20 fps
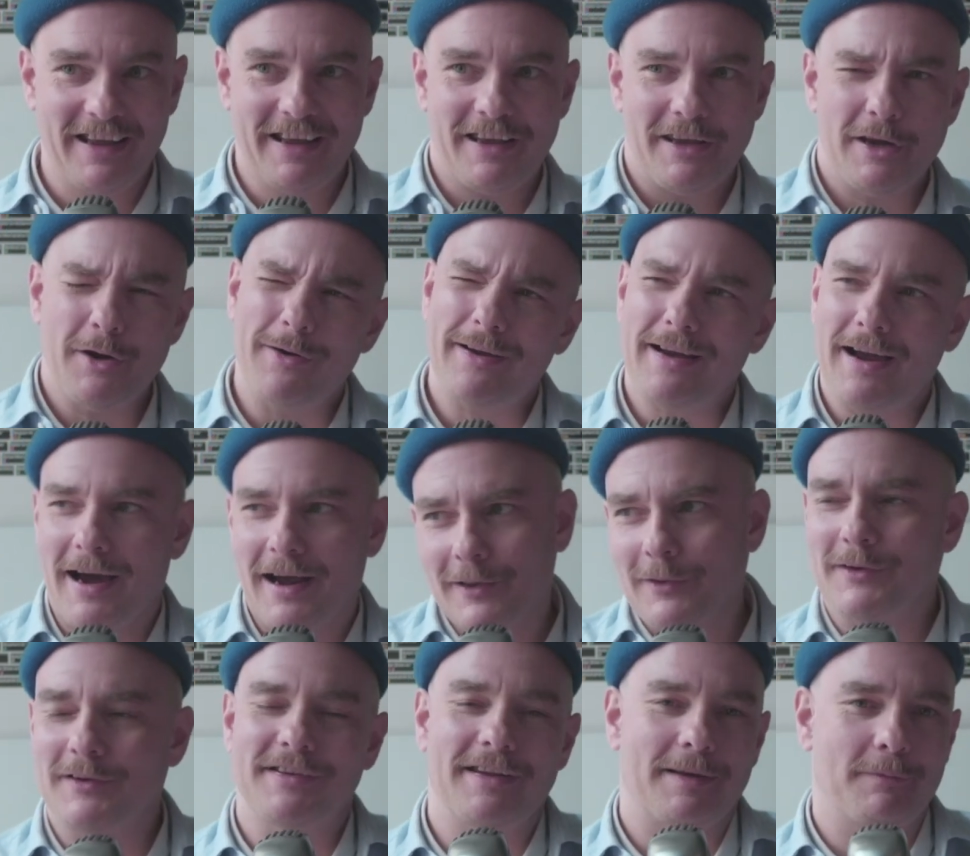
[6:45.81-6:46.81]
you know, it kind of
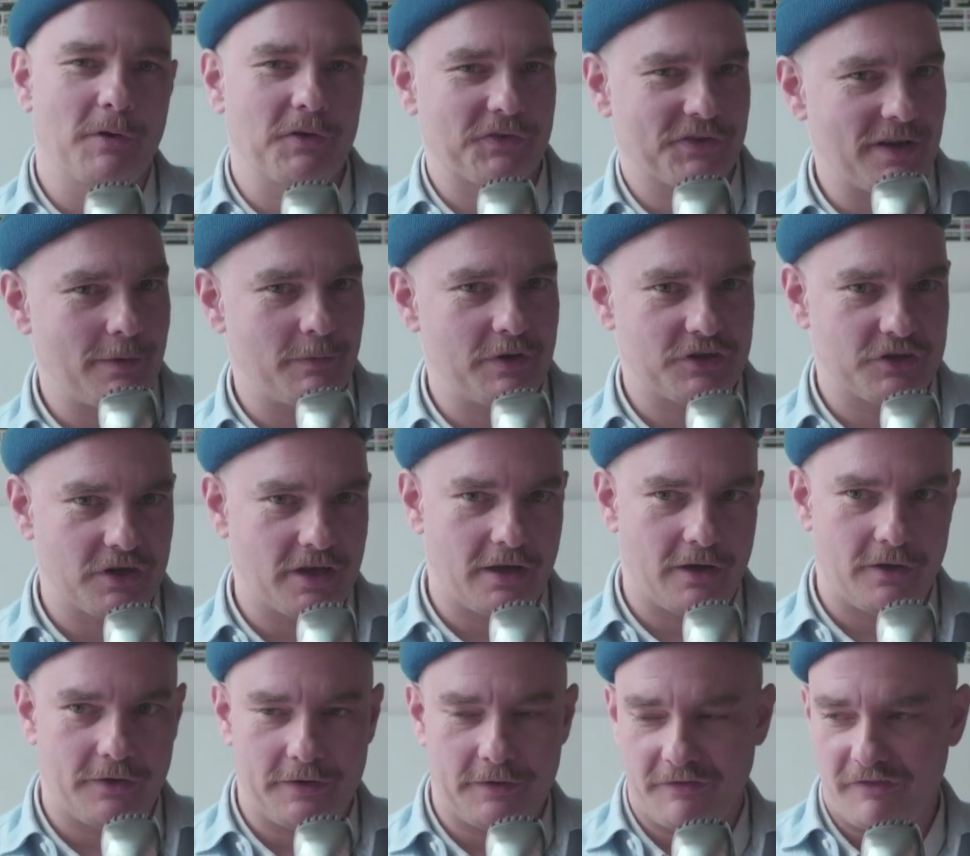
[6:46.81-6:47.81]
looks like Mont Saint
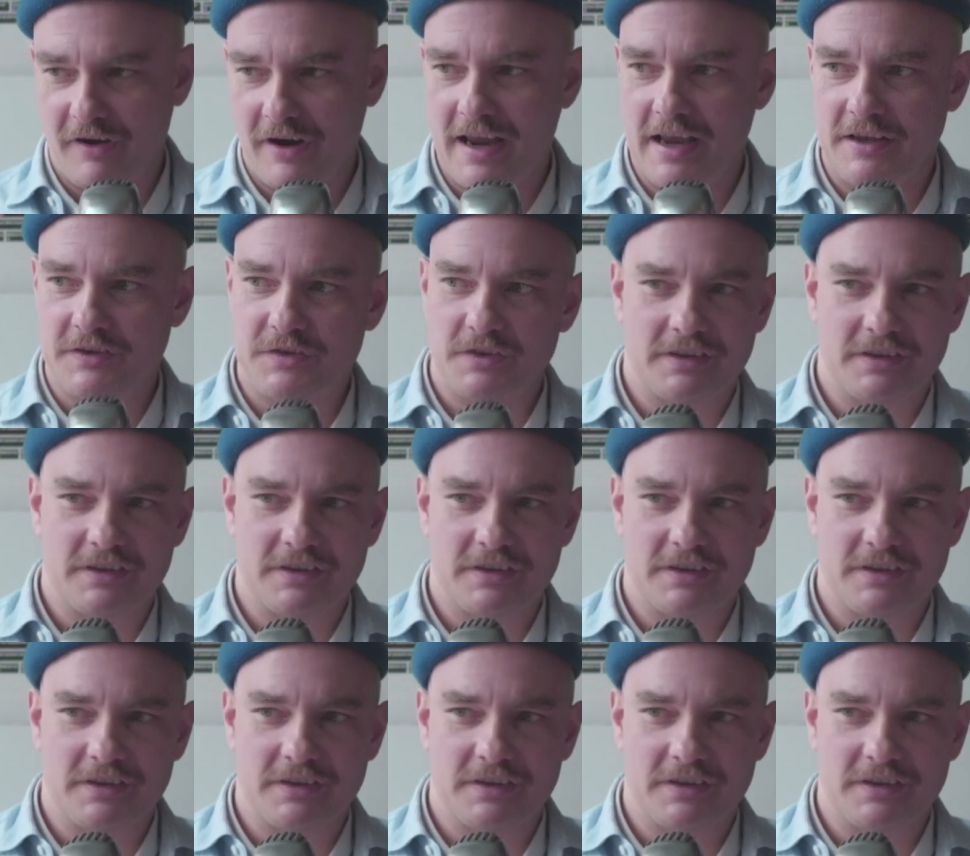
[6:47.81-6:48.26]
Michel in France